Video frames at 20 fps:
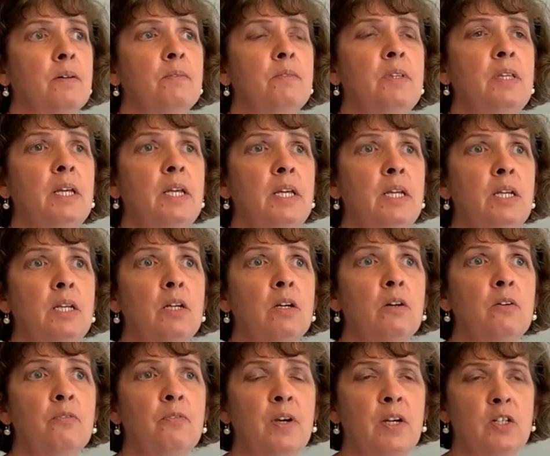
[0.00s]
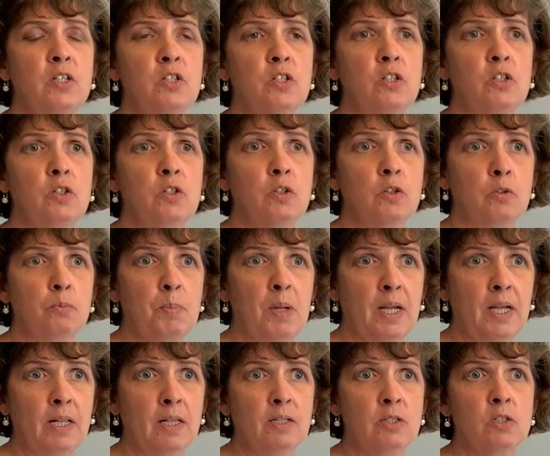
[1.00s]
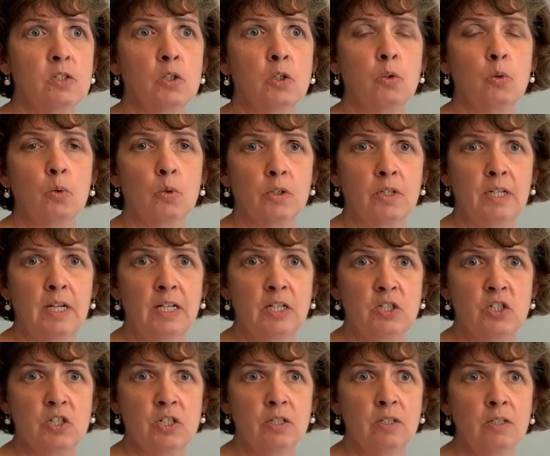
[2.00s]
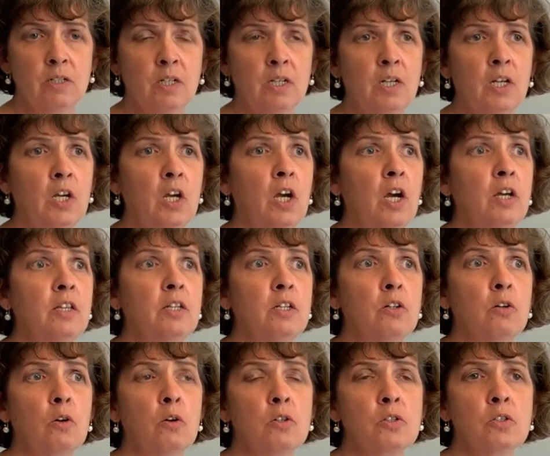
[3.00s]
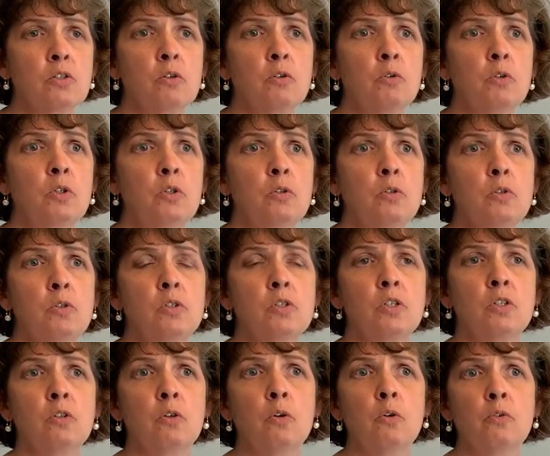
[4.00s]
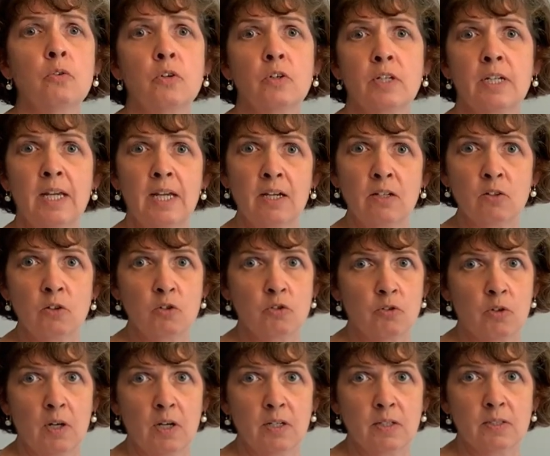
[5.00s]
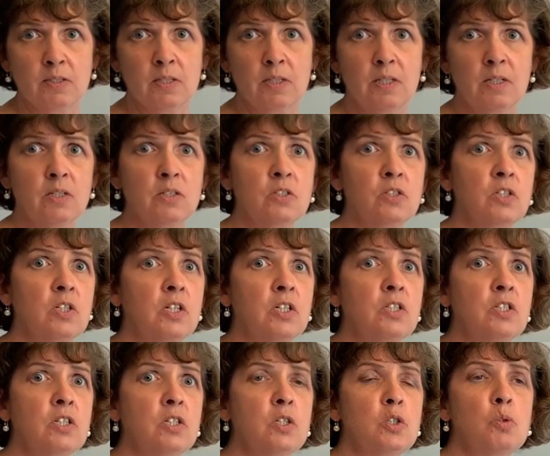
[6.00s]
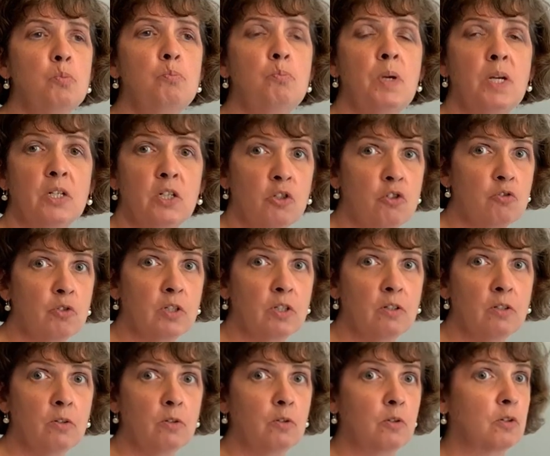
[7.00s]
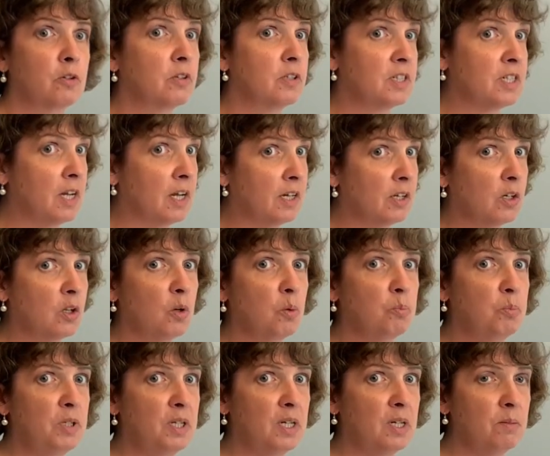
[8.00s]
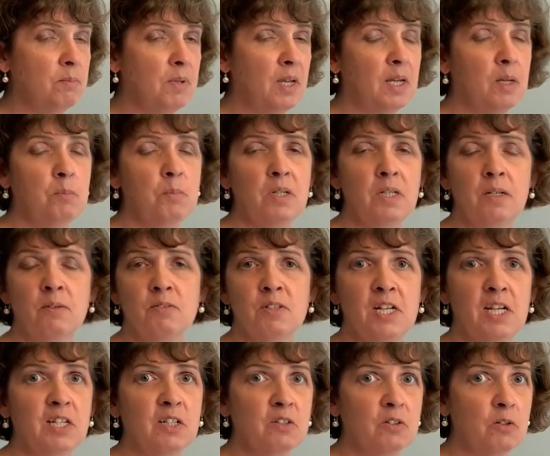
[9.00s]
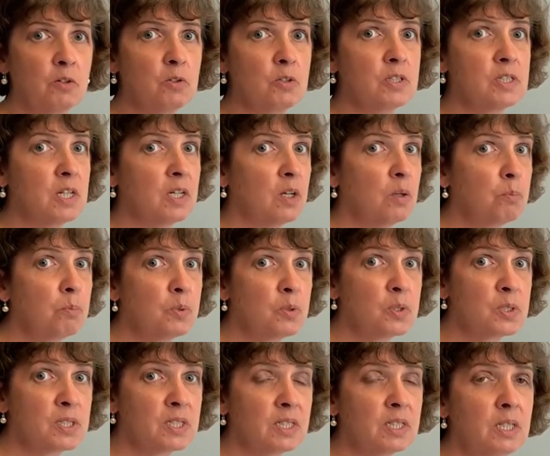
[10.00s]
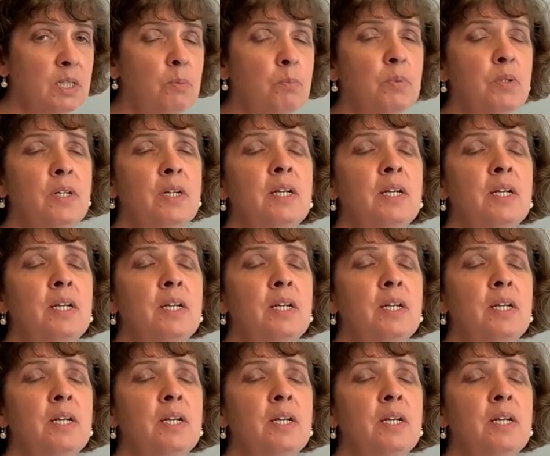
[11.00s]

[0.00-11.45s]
They affect your balance and coordination. They're also used in over-the-counter drugs, such as Benadryl or Tylenol PM. How many have taken those to help you sleep?